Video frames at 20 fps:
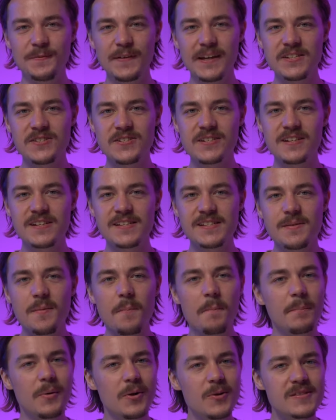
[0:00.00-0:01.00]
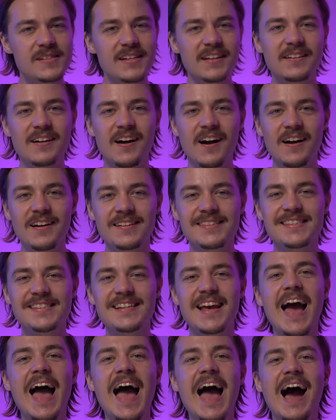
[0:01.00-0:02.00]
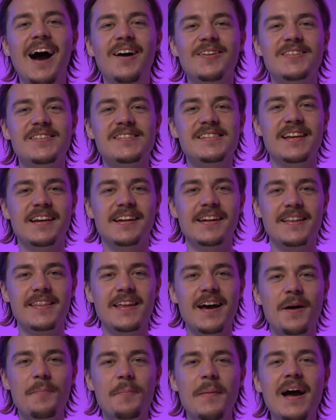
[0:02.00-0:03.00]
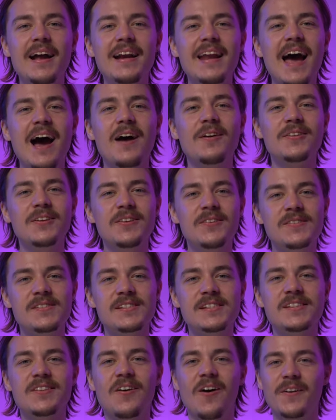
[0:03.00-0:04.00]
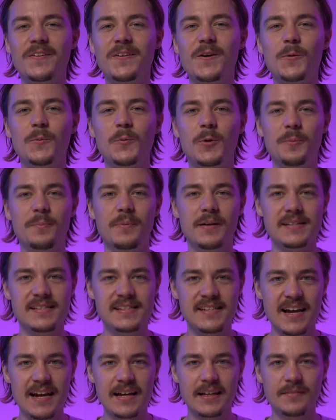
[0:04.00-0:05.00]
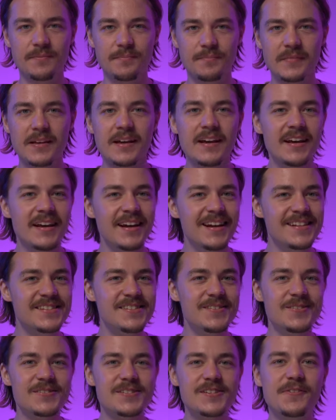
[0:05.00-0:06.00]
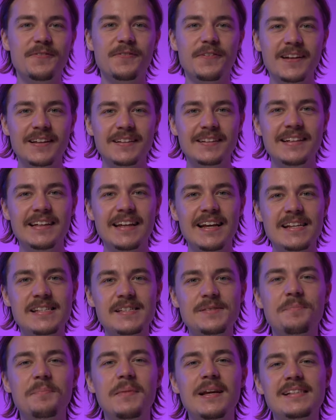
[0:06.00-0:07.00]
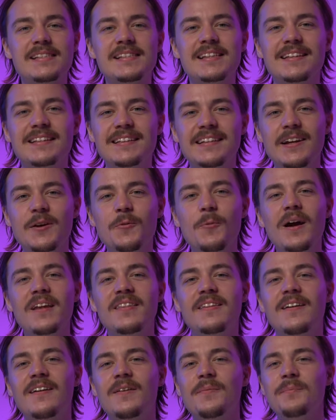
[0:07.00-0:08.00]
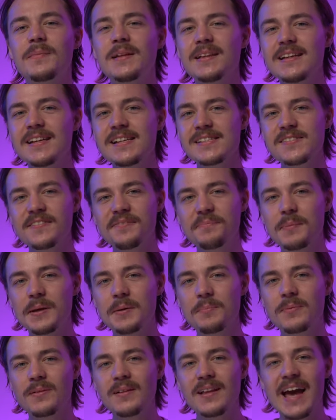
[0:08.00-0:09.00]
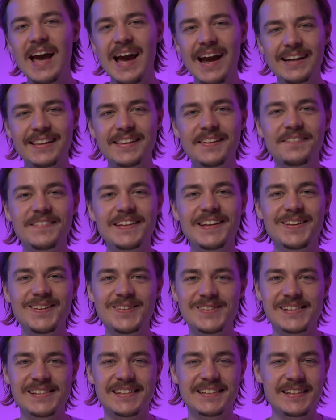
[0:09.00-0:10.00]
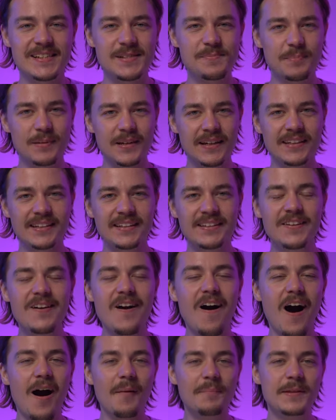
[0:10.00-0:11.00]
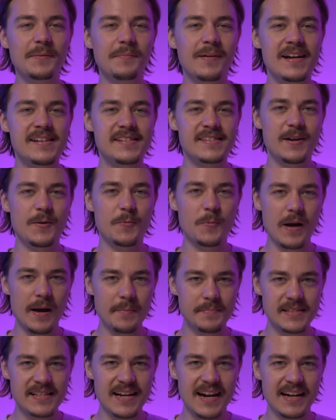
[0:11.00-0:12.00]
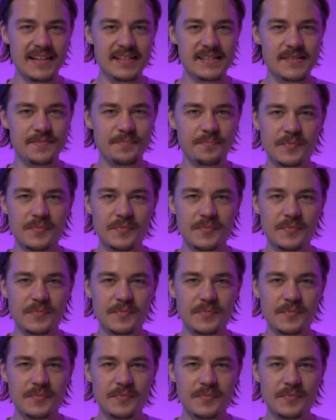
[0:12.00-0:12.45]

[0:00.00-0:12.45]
features, pros and cons, how to set it up, and how to use it on your WordPress site. Its user-friendliness makes it clear why there are millions of people actively using this plugin to optimize their websites.